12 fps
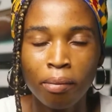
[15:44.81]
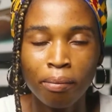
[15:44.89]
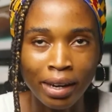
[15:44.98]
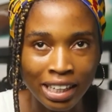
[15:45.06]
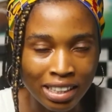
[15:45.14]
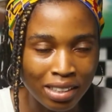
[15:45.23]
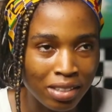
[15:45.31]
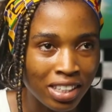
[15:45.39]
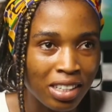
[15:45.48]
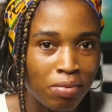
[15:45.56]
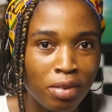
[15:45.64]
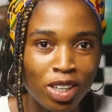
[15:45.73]
But
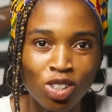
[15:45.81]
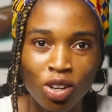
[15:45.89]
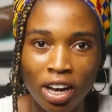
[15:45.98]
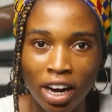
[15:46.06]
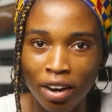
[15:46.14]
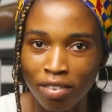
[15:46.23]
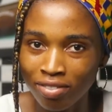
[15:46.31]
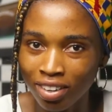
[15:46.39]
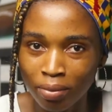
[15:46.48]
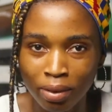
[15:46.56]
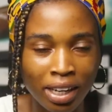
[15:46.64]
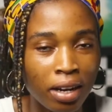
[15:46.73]
just make sure you have
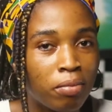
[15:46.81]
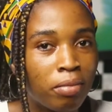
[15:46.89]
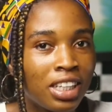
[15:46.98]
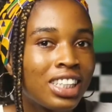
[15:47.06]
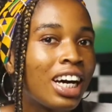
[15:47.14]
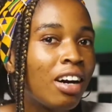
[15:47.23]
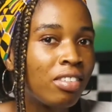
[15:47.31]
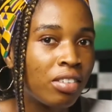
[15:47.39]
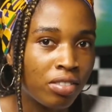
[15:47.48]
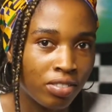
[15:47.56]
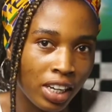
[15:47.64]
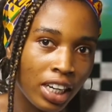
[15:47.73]
fun. But amidst having
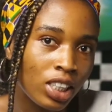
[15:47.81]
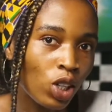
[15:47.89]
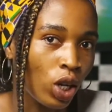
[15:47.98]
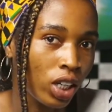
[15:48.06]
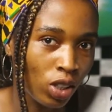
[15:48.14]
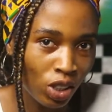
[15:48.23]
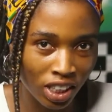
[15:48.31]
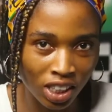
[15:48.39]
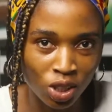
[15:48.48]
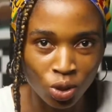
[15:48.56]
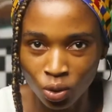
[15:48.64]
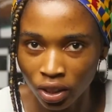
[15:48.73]
fun, you
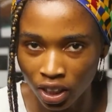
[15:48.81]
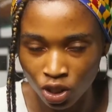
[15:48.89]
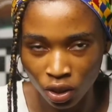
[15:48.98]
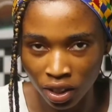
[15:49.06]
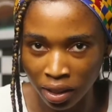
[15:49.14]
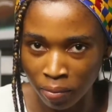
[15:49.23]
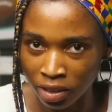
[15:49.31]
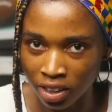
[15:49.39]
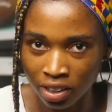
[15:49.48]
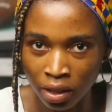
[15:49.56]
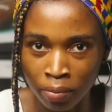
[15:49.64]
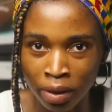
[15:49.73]
just know that your academics
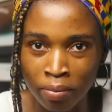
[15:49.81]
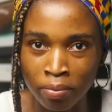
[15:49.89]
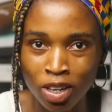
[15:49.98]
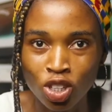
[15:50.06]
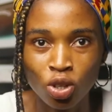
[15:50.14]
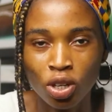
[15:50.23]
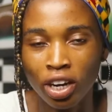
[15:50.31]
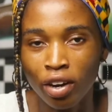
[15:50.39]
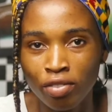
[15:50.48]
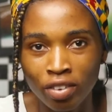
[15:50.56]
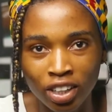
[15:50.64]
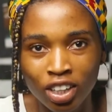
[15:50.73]
is there, but make sure you
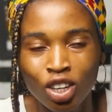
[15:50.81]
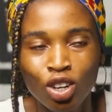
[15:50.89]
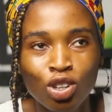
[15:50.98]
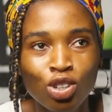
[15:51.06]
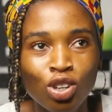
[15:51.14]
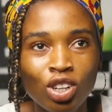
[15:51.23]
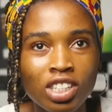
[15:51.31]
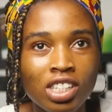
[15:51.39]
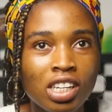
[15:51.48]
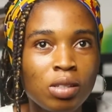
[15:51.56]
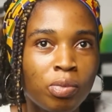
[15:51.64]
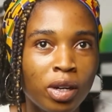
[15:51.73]
have fun. Don't
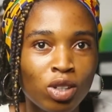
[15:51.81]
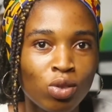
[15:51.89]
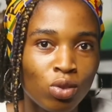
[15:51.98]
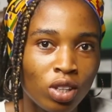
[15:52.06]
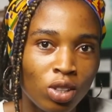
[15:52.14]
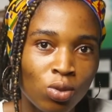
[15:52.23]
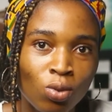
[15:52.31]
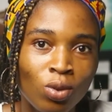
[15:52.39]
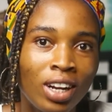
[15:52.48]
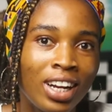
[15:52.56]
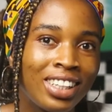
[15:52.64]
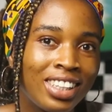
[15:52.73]
just pass through the school,
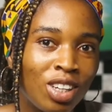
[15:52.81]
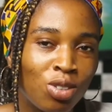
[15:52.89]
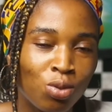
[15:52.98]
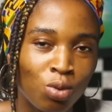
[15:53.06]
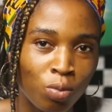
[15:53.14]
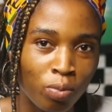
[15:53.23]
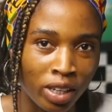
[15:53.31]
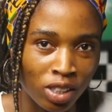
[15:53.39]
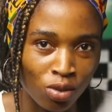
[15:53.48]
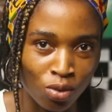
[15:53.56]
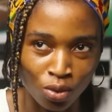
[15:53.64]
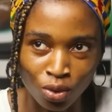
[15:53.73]
let the school pass
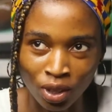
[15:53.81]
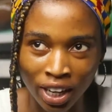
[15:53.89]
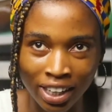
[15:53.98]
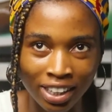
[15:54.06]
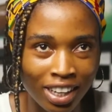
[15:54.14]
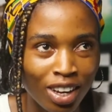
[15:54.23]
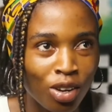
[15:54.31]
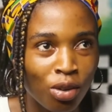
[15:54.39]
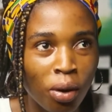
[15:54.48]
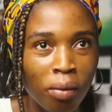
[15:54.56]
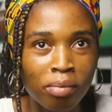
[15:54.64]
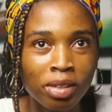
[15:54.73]
through. Like,
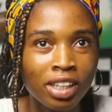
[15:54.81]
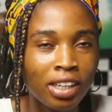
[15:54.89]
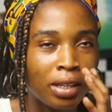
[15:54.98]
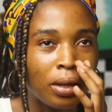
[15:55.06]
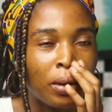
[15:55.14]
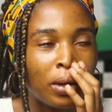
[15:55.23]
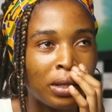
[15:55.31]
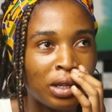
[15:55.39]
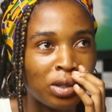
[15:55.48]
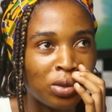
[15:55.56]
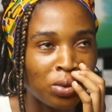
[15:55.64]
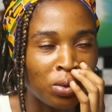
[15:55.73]
don't be in
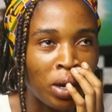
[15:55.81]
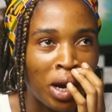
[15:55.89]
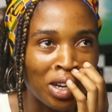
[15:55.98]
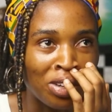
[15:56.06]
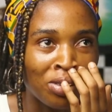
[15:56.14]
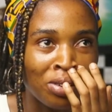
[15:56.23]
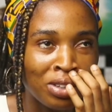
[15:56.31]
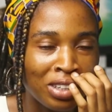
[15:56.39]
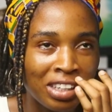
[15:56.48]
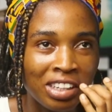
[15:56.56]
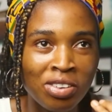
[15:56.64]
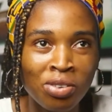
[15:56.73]
the school and
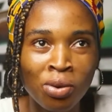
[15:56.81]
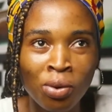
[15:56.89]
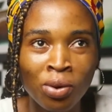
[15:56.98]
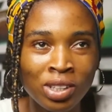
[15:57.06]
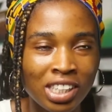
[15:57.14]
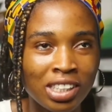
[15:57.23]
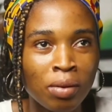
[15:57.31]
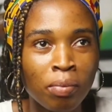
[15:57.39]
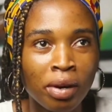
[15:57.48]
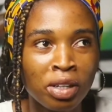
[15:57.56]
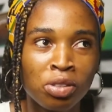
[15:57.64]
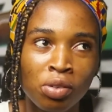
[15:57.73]
not know certain
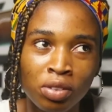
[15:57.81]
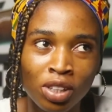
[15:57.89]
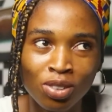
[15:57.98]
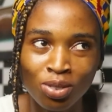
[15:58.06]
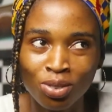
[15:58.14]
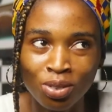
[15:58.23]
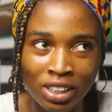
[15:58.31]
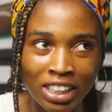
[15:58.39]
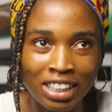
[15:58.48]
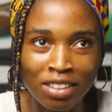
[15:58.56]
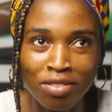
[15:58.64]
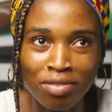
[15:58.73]
parts of the school,
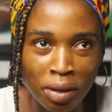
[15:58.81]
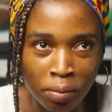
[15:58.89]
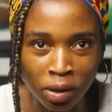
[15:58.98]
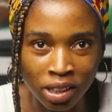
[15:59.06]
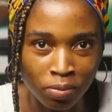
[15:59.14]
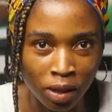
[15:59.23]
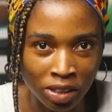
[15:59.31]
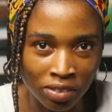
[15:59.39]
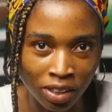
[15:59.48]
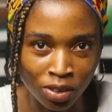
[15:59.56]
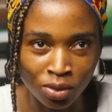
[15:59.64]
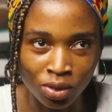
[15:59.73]
certain famous parts
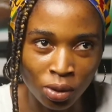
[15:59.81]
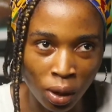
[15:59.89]
of the school.